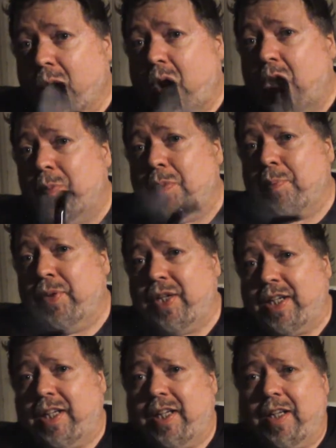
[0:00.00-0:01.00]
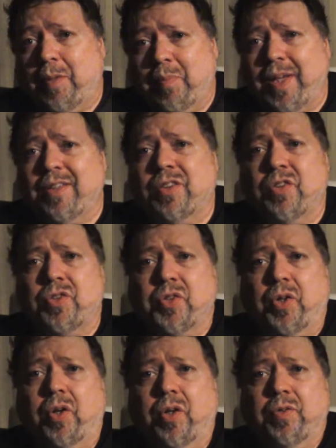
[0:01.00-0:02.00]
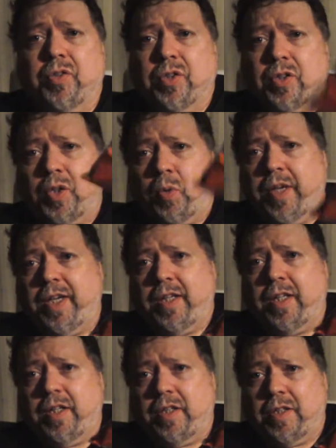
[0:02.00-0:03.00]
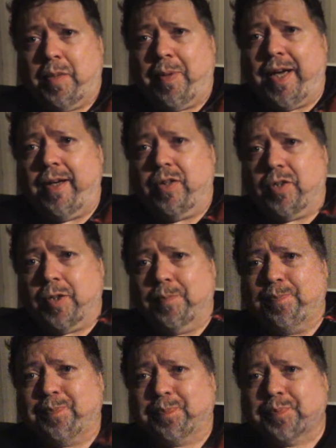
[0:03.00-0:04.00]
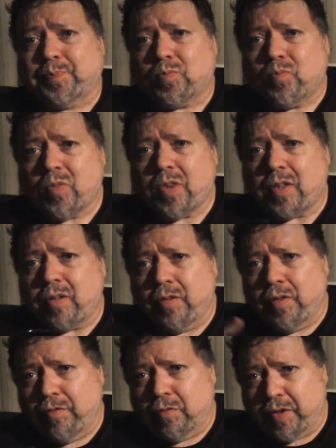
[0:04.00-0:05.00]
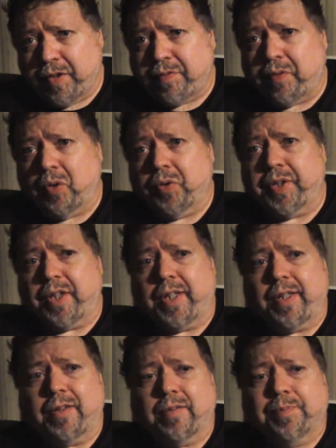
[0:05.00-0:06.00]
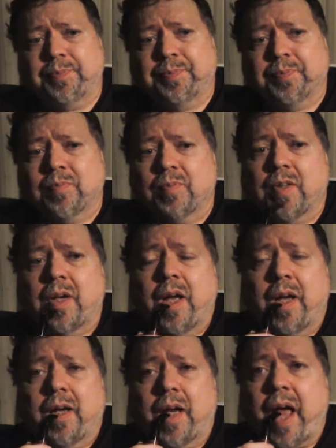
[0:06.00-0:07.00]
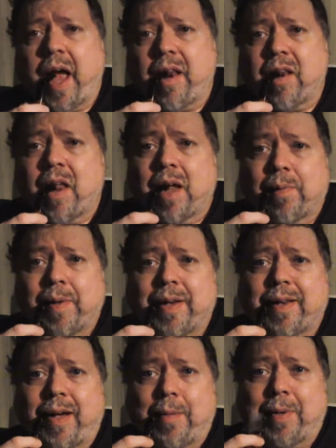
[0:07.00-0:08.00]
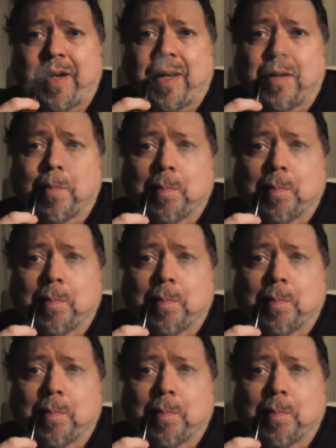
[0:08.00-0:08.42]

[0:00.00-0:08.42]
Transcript: I'll be putting it in a mason jar just the way it is, the pouch, refolding it and retaping it